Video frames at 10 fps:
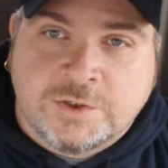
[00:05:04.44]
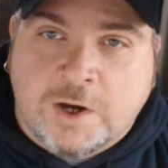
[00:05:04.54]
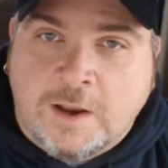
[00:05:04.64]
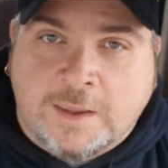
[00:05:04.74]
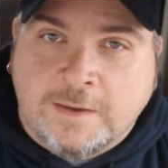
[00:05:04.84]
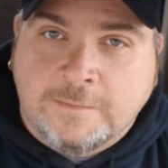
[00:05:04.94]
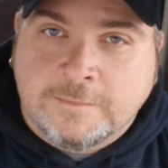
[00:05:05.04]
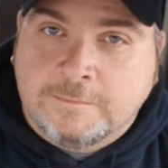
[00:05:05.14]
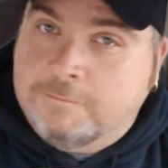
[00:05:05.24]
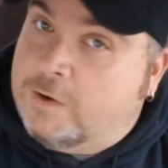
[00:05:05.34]
in trucking,
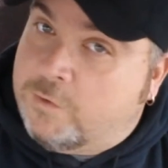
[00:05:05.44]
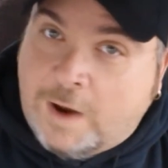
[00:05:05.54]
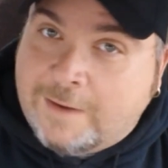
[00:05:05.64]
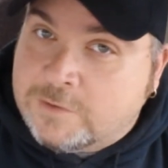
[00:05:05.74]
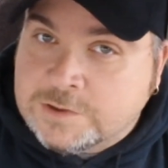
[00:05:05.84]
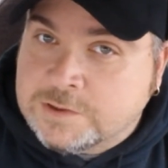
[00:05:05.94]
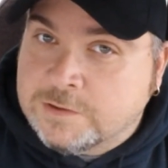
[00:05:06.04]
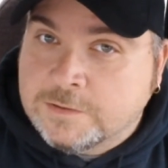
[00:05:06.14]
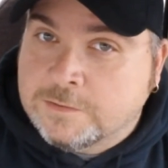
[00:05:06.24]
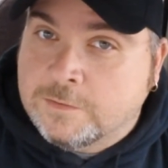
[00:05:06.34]
but drivers,
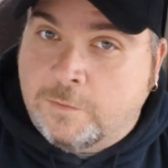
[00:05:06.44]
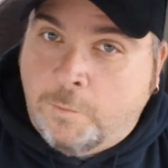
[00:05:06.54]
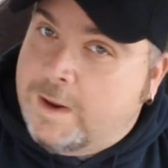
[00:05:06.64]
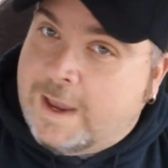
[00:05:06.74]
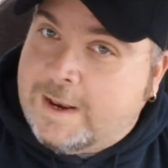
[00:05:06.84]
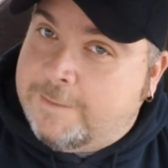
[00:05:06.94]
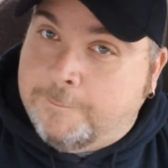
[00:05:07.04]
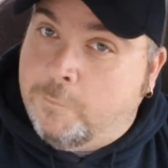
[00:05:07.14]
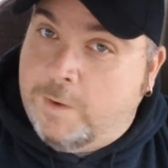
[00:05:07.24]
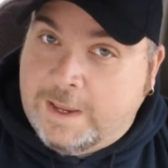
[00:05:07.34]
we gotta
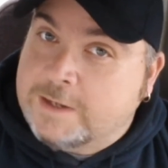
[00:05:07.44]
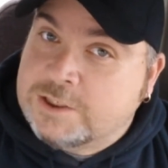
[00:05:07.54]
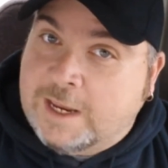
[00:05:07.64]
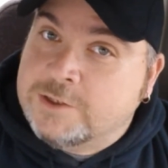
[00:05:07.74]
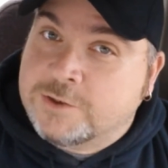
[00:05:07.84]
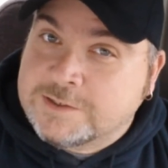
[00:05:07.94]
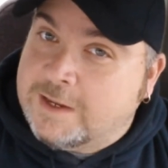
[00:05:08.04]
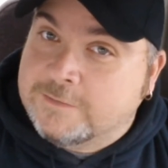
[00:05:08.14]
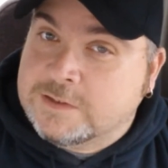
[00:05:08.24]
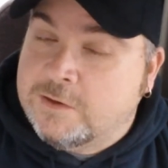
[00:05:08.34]
change
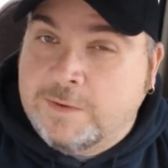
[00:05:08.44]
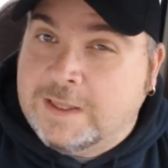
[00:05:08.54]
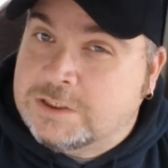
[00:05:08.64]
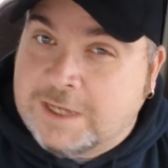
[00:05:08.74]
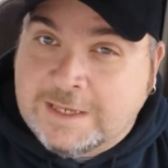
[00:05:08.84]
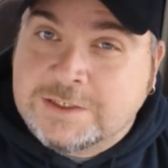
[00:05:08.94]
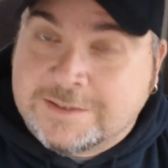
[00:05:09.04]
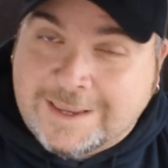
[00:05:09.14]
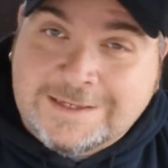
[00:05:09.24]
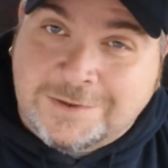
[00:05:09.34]
ourselves too. We gotta change the
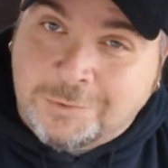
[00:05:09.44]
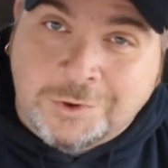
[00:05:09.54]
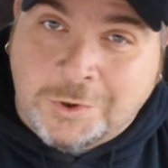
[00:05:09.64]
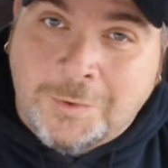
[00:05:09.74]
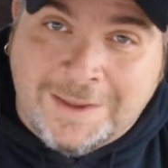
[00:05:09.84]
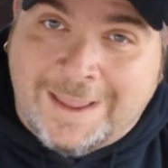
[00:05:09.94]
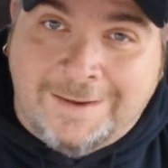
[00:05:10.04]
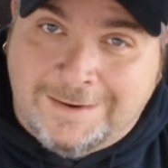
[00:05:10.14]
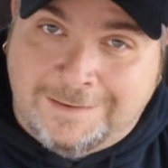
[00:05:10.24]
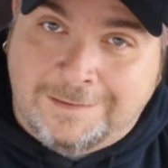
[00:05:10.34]
things that we're doing
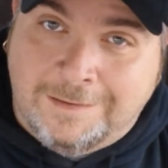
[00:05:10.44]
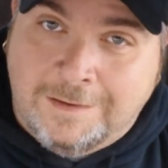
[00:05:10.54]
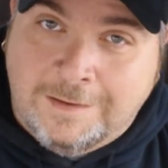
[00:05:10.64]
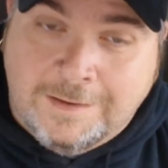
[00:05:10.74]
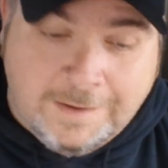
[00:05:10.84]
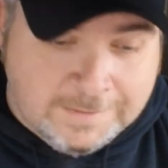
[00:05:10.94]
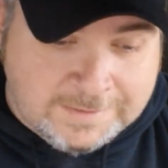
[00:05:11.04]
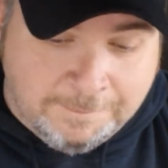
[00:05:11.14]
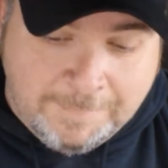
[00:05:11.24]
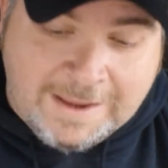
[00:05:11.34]
out here
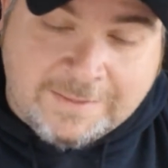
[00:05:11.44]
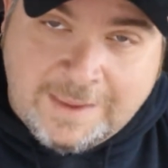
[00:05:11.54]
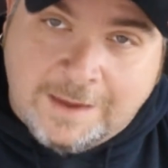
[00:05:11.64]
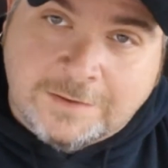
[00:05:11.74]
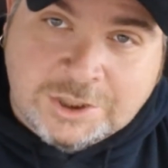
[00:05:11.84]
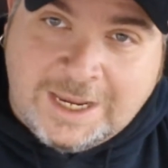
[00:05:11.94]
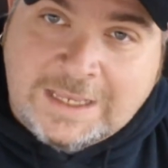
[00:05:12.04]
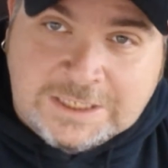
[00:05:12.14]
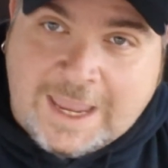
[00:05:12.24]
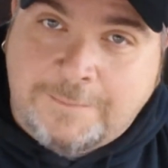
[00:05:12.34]
to make the other
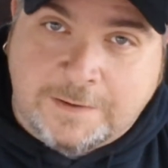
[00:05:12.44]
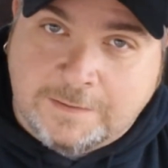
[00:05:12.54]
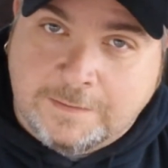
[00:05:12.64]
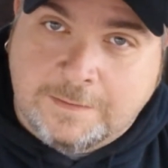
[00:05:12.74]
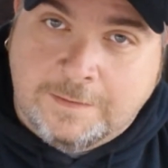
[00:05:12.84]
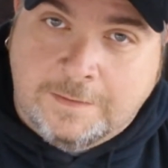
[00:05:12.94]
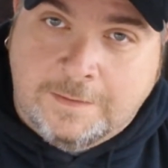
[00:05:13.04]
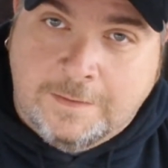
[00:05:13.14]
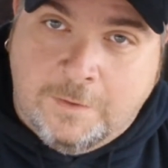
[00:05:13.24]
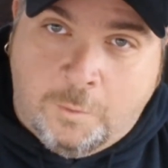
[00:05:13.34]
change happen.
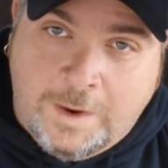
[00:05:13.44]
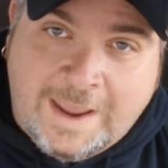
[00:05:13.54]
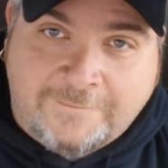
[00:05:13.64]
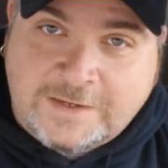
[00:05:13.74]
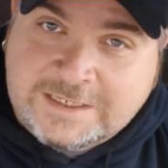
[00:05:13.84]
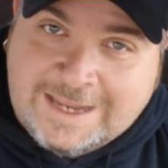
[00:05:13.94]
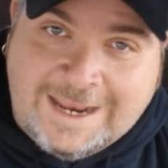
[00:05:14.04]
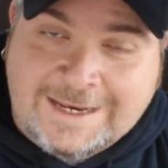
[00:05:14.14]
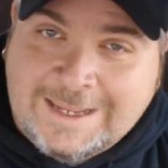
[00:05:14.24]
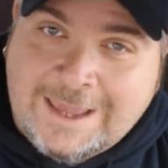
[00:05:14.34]
We have to
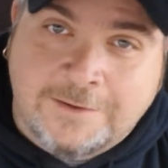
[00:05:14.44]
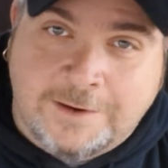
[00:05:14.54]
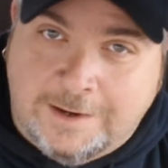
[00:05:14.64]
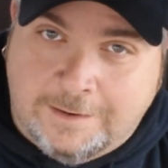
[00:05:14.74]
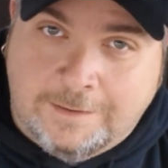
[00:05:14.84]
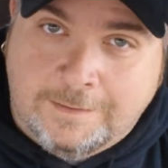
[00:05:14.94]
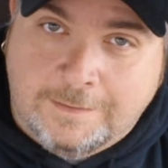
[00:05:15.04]
stand together here.